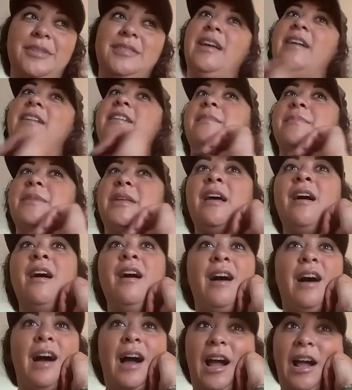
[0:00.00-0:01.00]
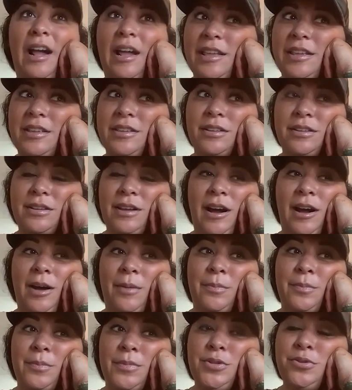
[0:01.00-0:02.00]
I mean, I
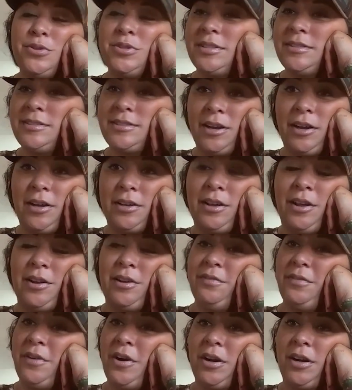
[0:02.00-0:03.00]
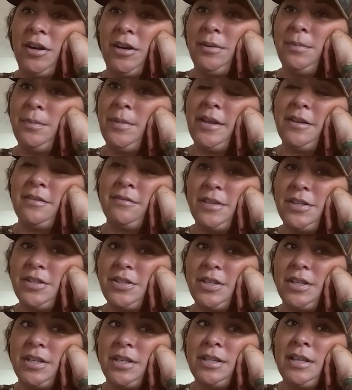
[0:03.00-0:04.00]
nuisance hunt on a farm and a
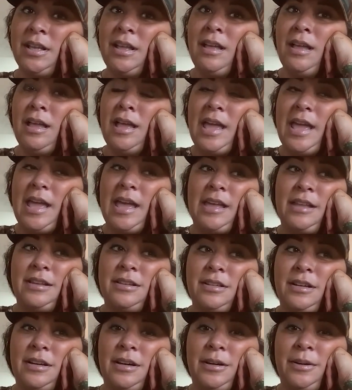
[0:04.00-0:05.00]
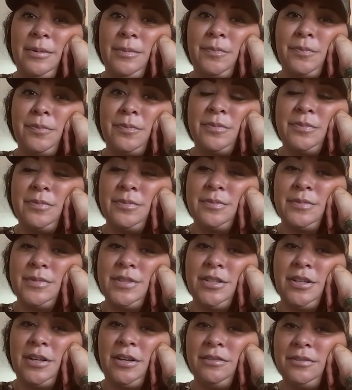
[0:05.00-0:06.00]
vineyard, and
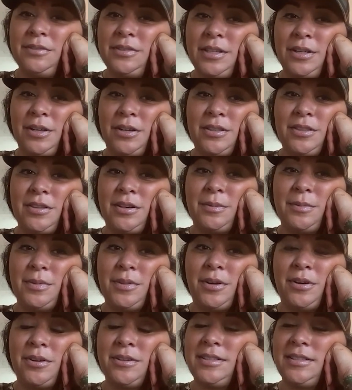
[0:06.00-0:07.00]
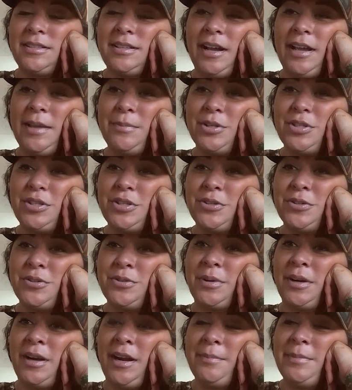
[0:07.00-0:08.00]
there was a time or
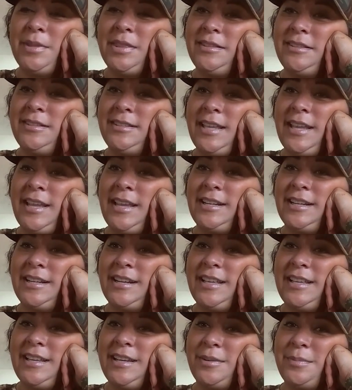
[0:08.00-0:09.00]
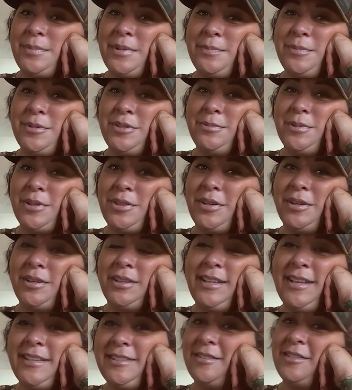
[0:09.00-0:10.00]
two where I'm in the stand and I hear people with their
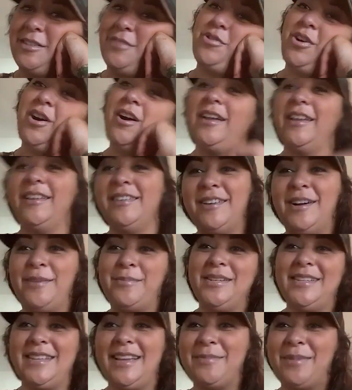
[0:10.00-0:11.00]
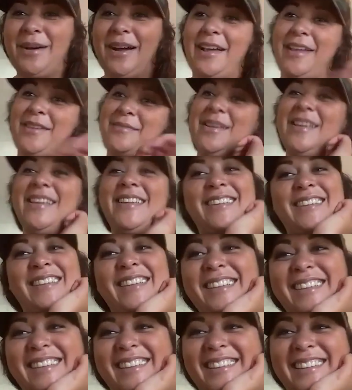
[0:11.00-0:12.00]
glasses of wine coming down behind
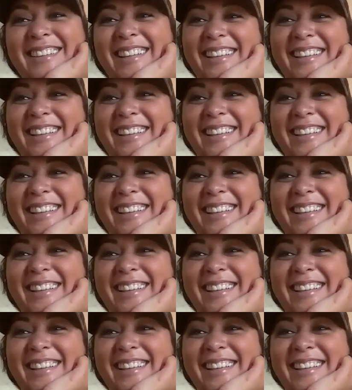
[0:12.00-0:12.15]
me,